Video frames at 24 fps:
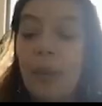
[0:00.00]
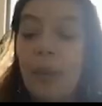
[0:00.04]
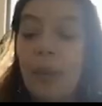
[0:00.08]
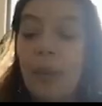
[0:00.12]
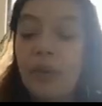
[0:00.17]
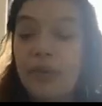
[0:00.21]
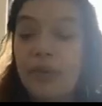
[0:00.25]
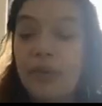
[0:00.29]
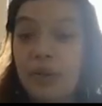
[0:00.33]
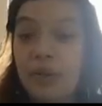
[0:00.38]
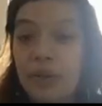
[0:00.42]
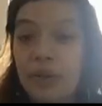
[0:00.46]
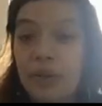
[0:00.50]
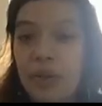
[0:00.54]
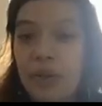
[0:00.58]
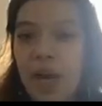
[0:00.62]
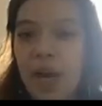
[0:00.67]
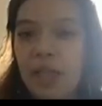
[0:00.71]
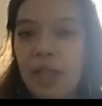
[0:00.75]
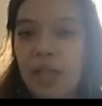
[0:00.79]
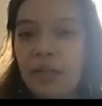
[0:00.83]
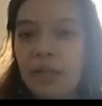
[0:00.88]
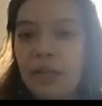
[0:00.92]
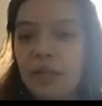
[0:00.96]
Apple
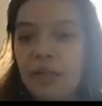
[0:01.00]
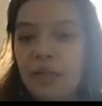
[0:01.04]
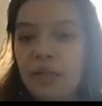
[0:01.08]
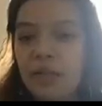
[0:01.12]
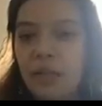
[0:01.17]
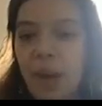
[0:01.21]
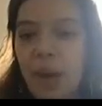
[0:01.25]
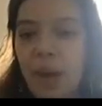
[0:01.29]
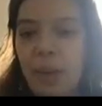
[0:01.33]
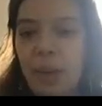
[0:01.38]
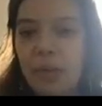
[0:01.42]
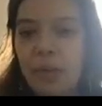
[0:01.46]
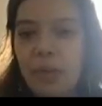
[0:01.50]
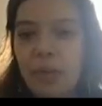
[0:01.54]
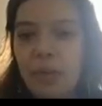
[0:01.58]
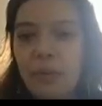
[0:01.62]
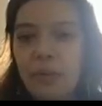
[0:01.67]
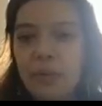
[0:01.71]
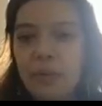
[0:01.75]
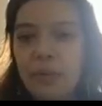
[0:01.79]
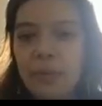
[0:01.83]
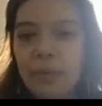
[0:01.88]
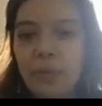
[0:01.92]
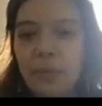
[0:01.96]
search ad through
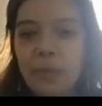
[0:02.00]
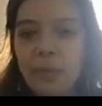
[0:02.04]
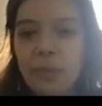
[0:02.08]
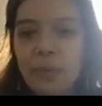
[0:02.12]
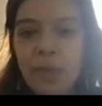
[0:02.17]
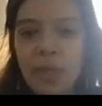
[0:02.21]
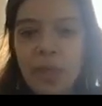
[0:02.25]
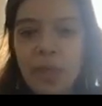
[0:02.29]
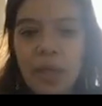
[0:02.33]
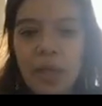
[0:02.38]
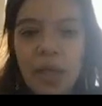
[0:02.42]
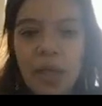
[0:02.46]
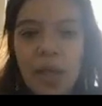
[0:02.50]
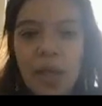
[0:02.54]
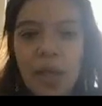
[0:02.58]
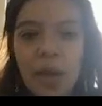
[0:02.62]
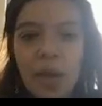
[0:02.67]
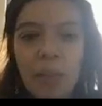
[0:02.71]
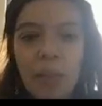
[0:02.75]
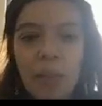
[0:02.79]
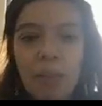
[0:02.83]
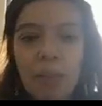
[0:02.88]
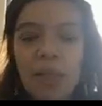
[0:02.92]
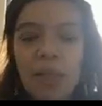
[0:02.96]
Apple.
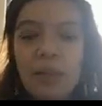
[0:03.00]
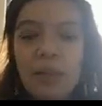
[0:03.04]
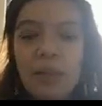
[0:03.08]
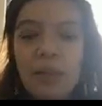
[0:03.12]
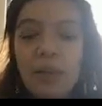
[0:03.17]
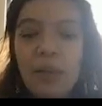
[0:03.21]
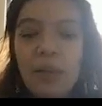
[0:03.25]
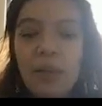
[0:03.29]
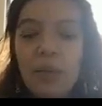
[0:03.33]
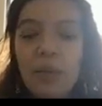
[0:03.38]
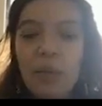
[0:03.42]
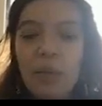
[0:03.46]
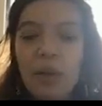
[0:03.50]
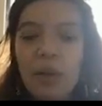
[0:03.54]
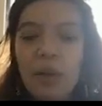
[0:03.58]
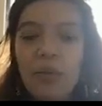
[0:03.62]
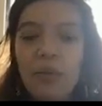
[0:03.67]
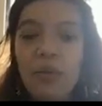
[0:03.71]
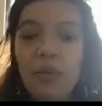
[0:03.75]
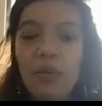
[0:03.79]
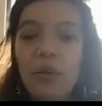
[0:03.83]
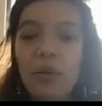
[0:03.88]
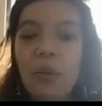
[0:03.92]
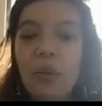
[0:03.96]
But
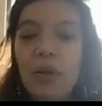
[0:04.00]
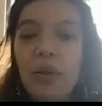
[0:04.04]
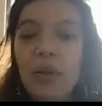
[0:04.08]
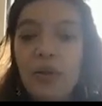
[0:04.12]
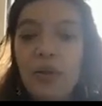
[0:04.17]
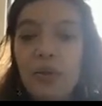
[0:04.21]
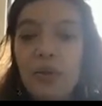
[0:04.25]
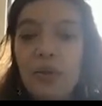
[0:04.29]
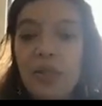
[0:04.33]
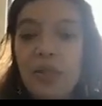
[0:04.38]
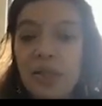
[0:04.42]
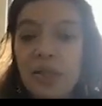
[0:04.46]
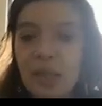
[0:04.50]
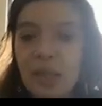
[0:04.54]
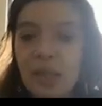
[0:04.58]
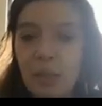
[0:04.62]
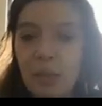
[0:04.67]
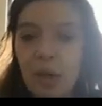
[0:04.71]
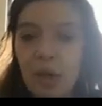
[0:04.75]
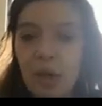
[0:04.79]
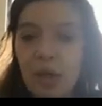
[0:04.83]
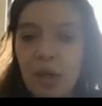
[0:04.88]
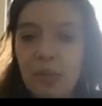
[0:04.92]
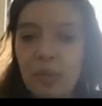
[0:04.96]
if you were using
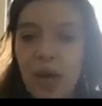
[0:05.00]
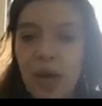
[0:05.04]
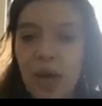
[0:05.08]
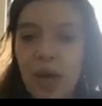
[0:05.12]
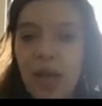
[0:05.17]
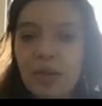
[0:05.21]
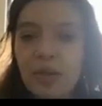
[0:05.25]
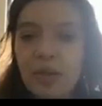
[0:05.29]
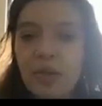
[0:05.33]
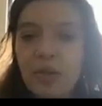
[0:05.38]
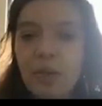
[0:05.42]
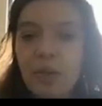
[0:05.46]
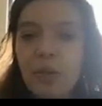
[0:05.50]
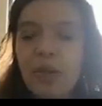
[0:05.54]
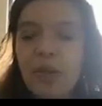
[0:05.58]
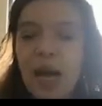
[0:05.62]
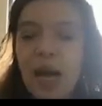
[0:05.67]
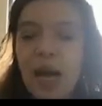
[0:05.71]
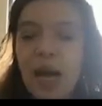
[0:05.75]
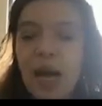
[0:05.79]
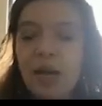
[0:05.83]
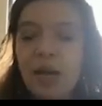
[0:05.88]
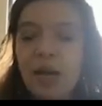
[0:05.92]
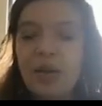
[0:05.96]
someone like Branch,
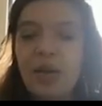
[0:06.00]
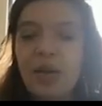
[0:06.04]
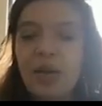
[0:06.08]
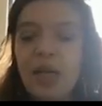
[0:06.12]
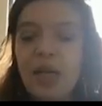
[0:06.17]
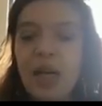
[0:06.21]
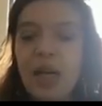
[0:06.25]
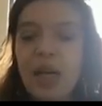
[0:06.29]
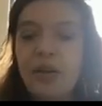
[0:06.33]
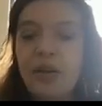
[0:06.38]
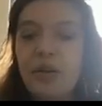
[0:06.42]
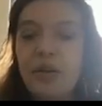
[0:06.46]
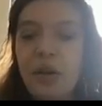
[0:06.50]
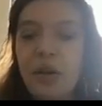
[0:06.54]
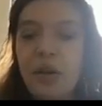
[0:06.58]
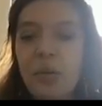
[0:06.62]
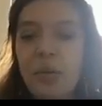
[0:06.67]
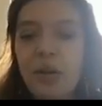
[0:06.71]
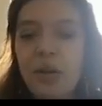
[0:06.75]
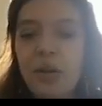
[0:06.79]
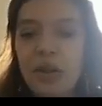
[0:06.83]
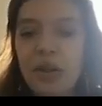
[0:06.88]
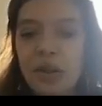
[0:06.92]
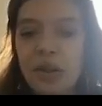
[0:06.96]
we would actually
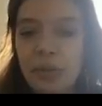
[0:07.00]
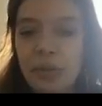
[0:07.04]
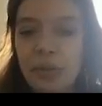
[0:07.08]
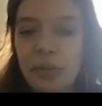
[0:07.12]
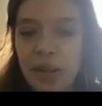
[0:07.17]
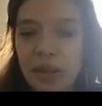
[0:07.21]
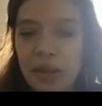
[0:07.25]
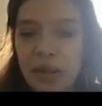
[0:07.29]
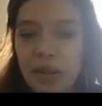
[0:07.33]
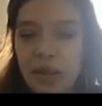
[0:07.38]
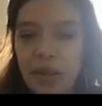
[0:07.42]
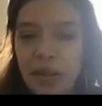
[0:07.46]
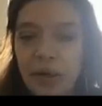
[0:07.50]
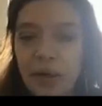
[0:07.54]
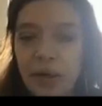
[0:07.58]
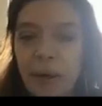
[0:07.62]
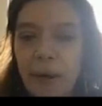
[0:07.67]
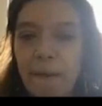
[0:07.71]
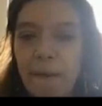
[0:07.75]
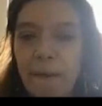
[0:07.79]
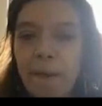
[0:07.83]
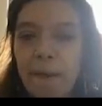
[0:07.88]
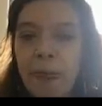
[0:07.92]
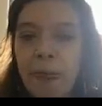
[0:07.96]
attribute this
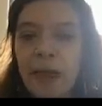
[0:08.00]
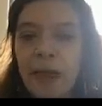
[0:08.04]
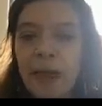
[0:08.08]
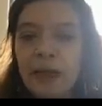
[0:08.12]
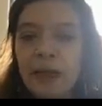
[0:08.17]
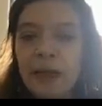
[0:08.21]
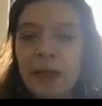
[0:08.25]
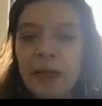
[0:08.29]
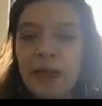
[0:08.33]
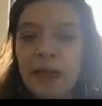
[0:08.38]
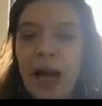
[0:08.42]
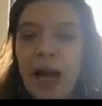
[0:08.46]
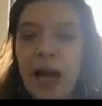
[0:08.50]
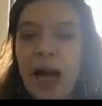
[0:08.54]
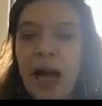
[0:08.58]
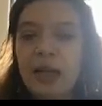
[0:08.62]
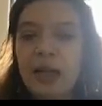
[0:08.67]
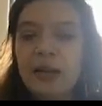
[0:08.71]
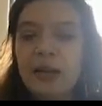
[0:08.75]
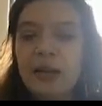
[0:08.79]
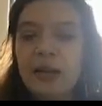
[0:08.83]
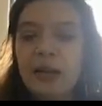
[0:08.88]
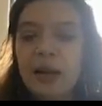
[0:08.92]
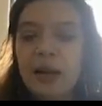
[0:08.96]
person
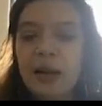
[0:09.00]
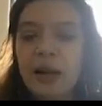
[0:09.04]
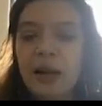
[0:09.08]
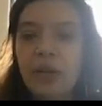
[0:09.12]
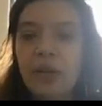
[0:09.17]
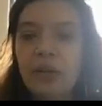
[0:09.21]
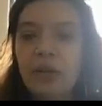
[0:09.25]
that